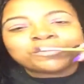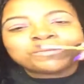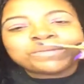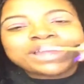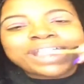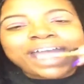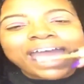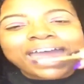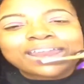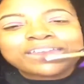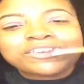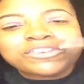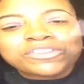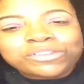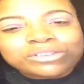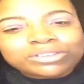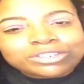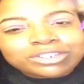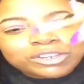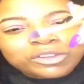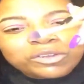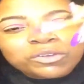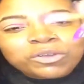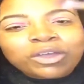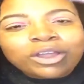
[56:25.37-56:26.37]
we gotta do
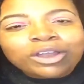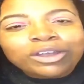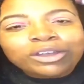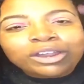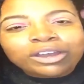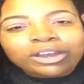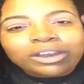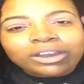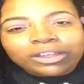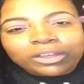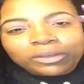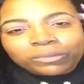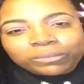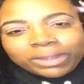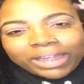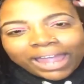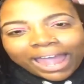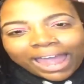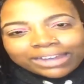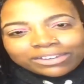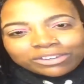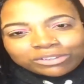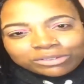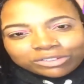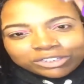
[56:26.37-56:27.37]
two. Look, look, we
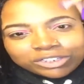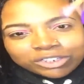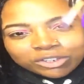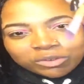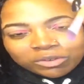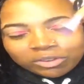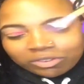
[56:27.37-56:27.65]
gotta do two